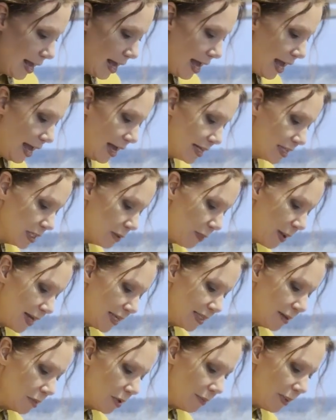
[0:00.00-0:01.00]
and
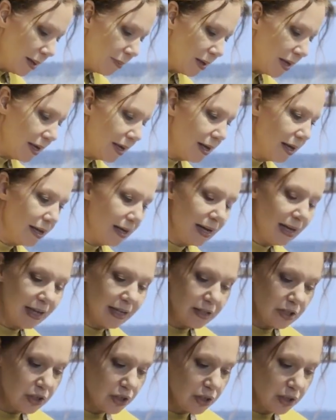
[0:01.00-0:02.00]
space them maybe 1
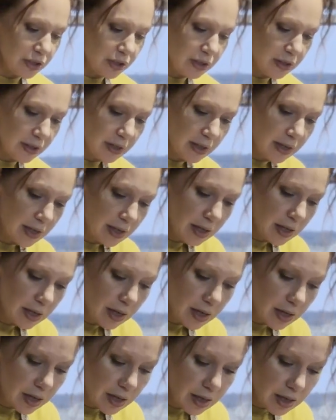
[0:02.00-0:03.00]
inch to
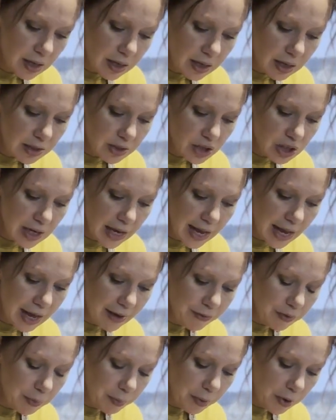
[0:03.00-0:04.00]
1.5
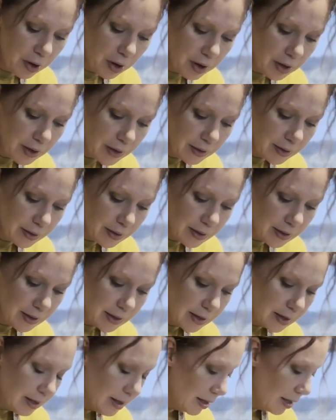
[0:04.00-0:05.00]
inches apart.
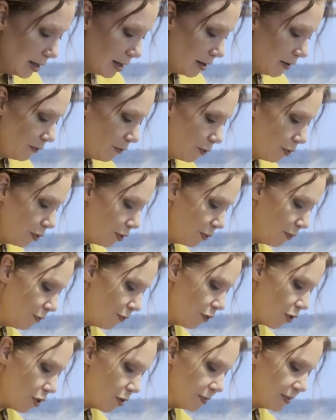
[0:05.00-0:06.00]
Enough room
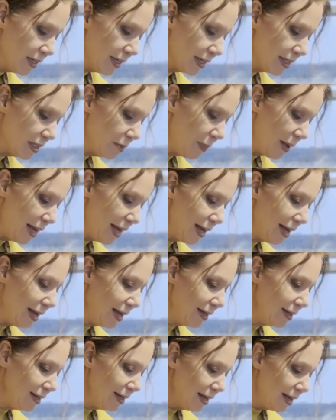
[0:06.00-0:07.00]
for them to
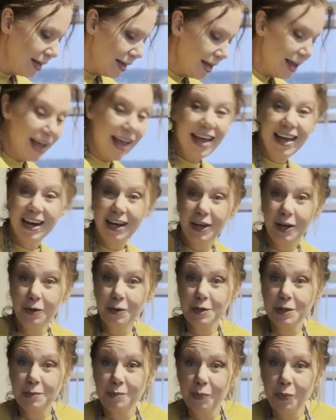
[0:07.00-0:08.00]
expand, and it
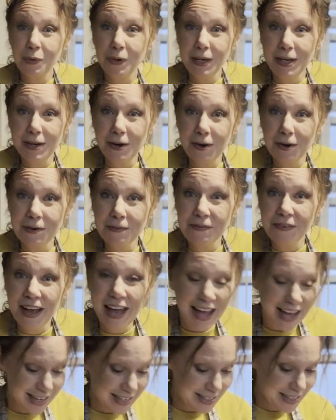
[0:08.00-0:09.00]
goes pretty darn
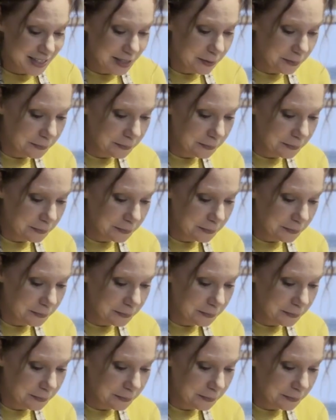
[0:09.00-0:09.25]
fast.